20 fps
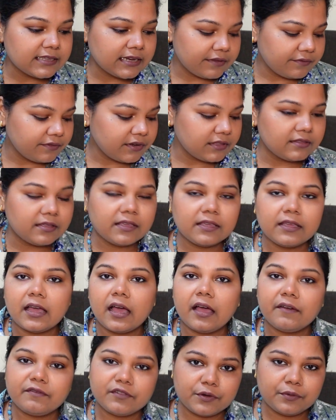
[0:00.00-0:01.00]
and everything,
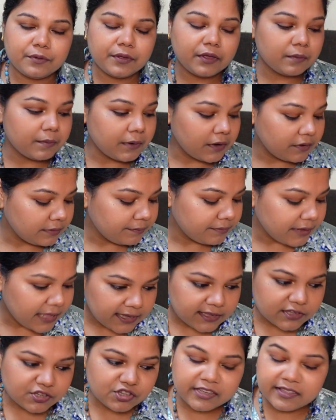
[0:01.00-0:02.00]
after knowing about the
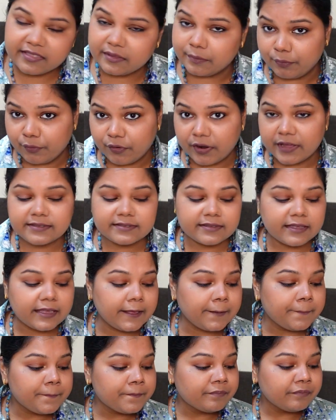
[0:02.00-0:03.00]
packaging and the
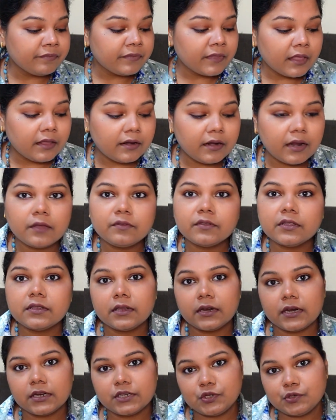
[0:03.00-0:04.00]
pricing, now that
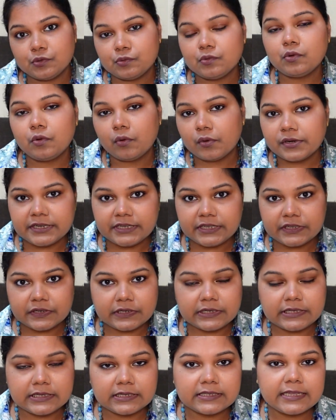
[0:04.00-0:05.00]
there are two core
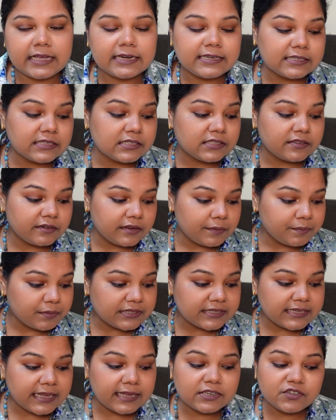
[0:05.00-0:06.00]
ingredients, that is
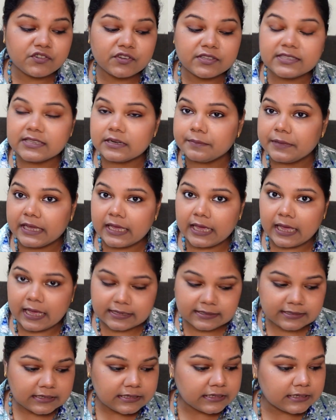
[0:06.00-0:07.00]
3% tranexamic
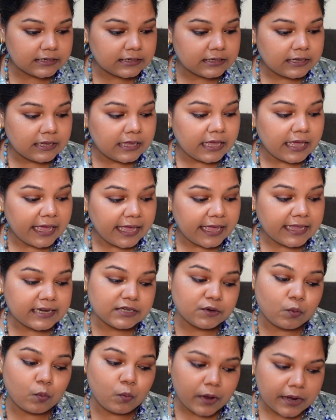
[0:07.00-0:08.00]
acid
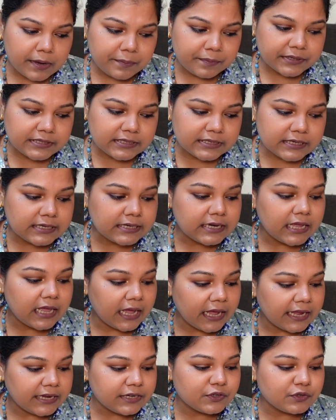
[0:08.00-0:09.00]
and 1%
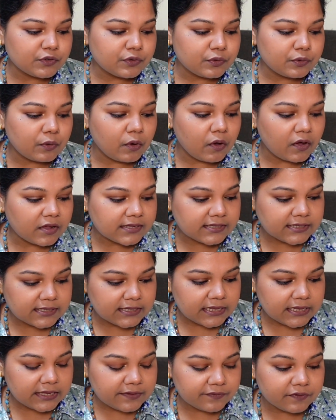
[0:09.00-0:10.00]

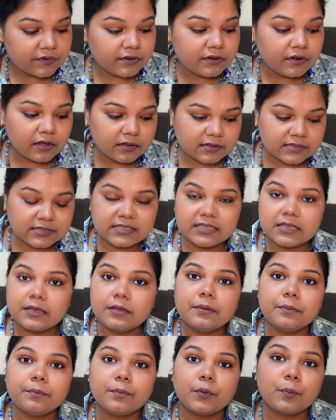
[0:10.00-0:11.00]

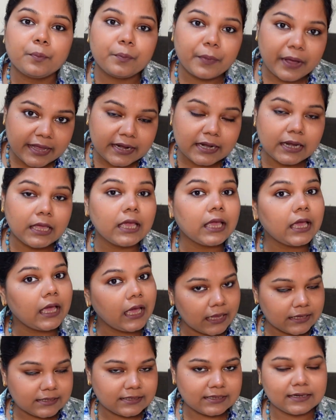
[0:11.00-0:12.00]
hydroxyphenoxypropionic
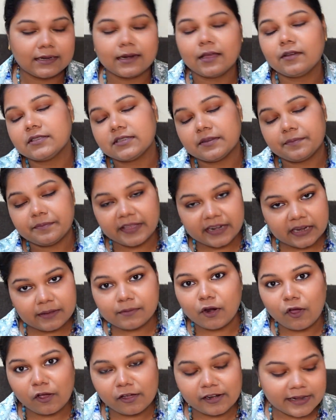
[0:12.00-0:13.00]
acid. Now it's a very
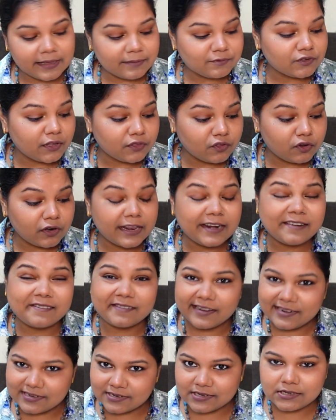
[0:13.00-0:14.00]
long name, so I thought I'll
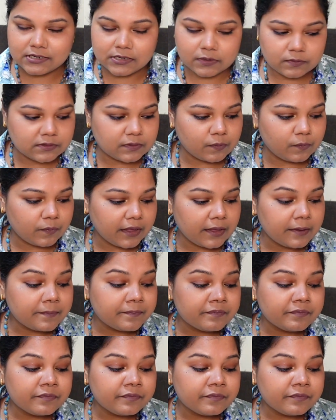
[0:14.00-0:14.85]
write it down somewhere.